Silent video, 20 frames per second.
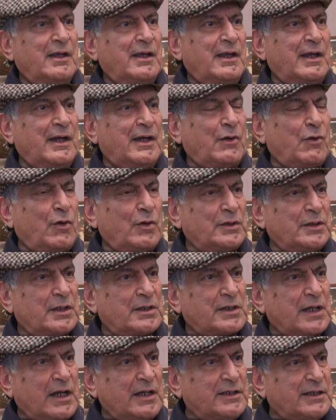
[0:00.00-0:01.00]
And on the
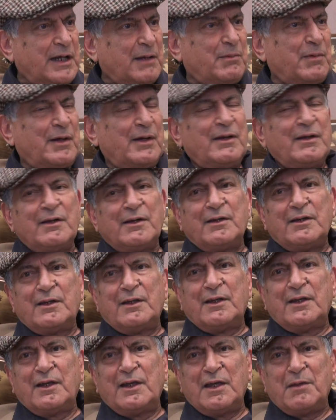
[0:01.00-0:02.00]
side table,
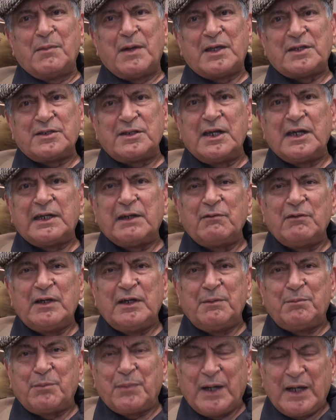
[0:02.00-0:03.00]

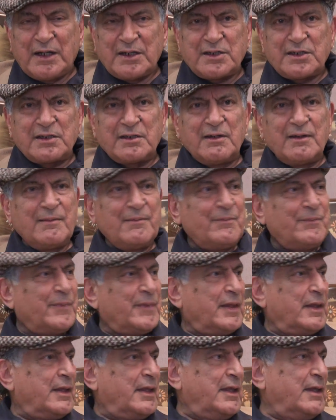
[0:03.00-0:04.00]
imaginatively place
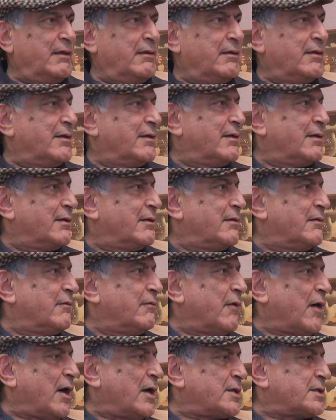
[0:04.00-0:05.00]
a
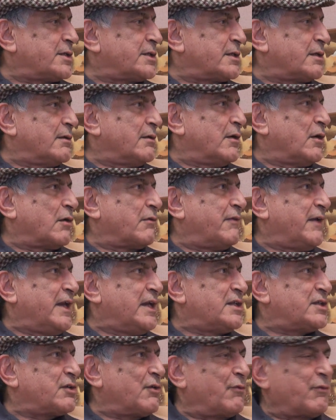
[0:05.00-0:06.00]
vase or
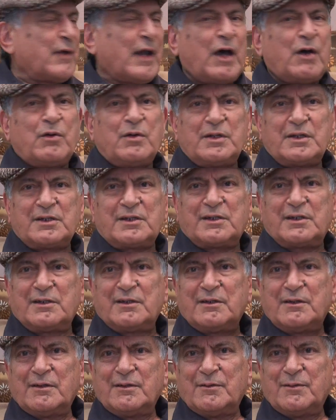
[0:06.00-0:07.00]
vase of flowers,
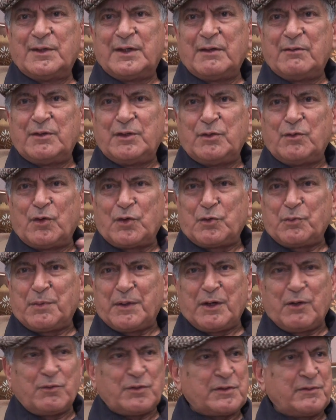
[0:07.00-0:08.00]
whatever you want to
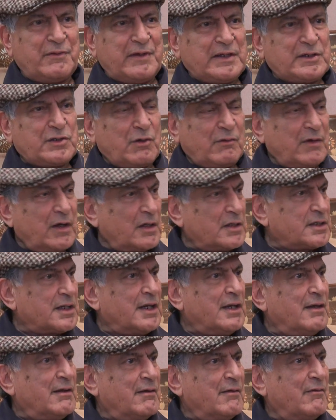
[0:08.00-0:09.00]
pronounce, vase or vase,
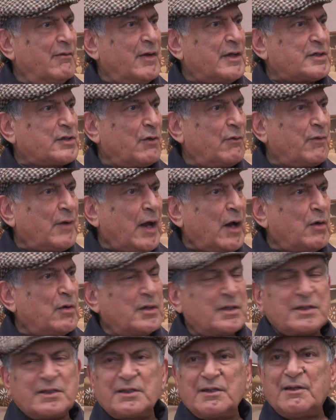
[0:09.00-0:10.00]
vase of
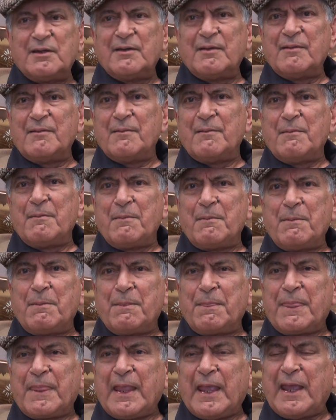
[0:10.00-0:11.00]
flowers,
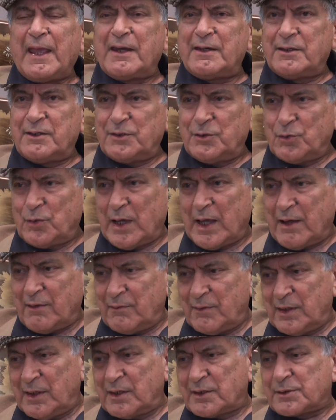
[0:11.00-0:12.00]
and you
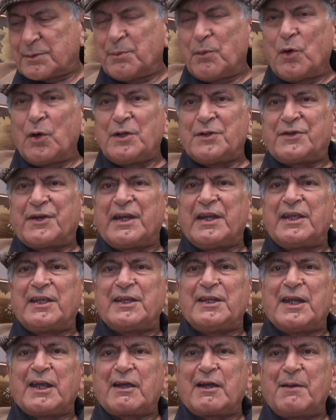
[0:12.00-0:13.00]
have a small drink
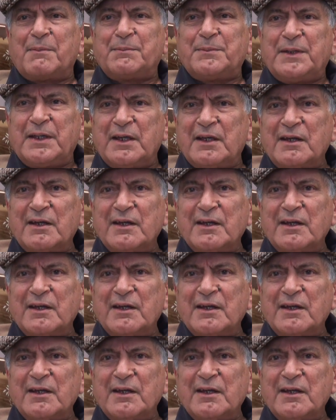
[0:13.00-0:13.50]
in a cup there